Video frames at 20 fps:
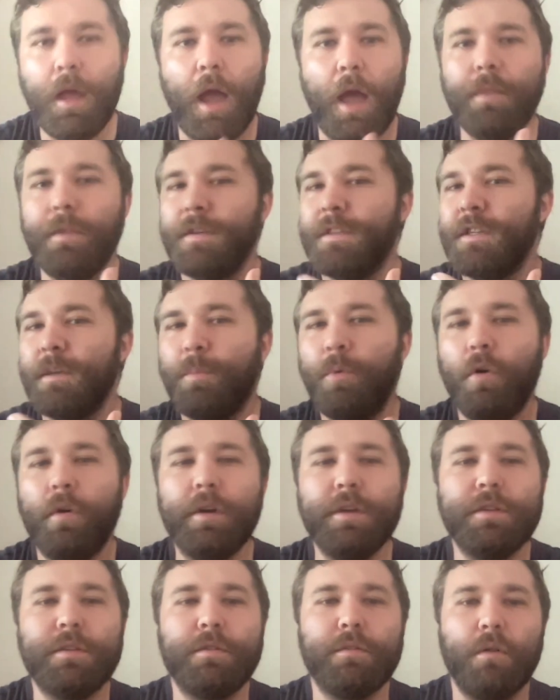and this is a
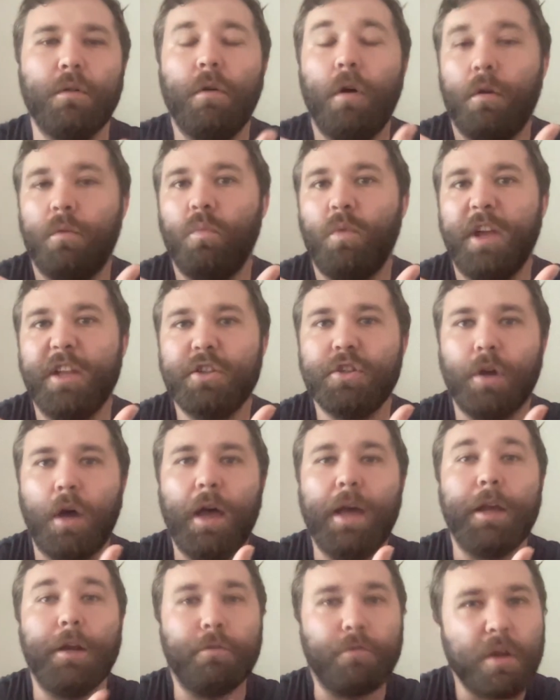point on which
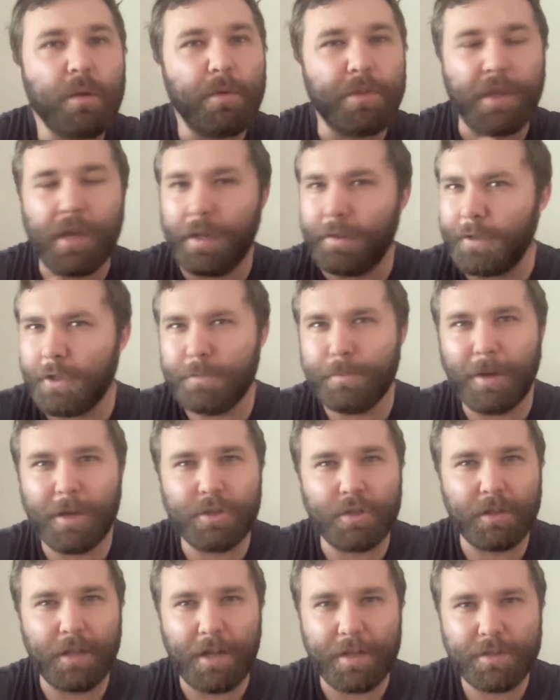I agree with the English
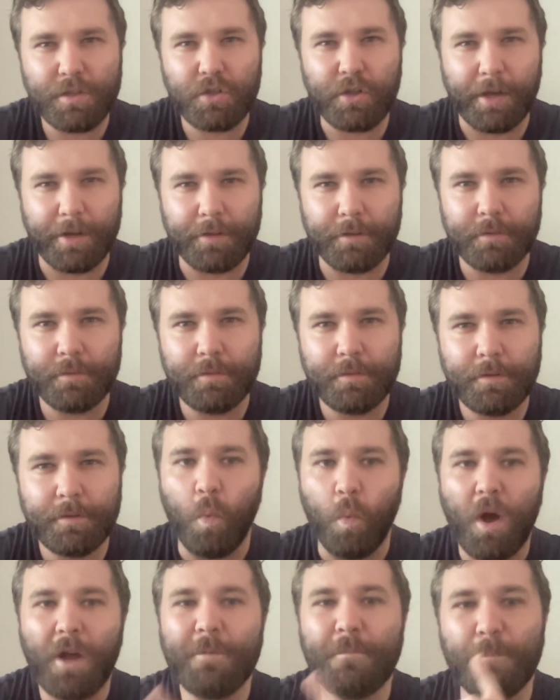Martial Arts channel,
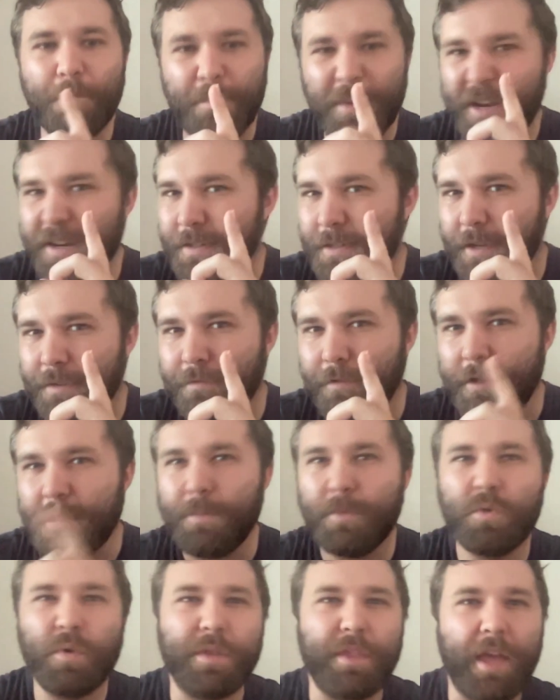one big difference
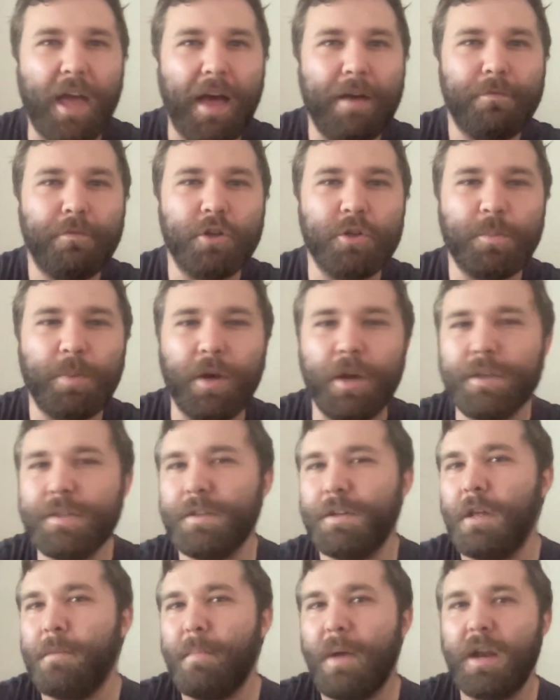between the average
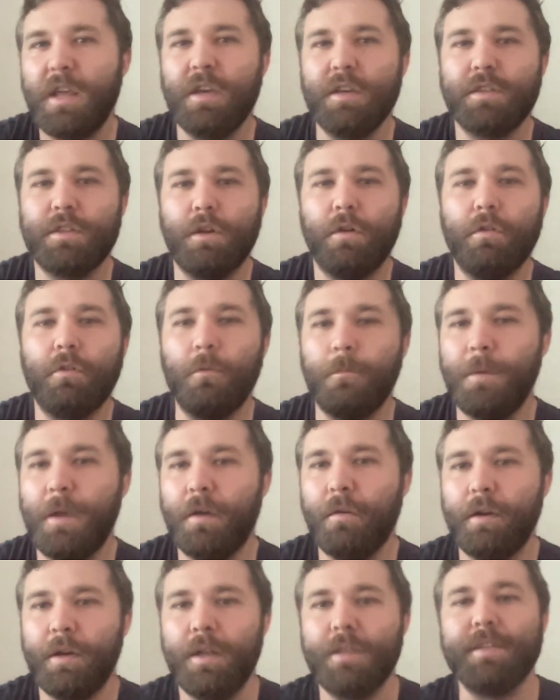person in many historical
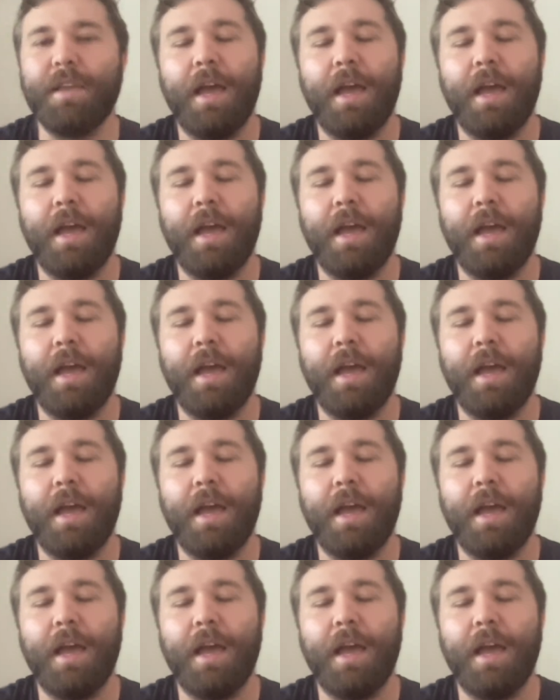periods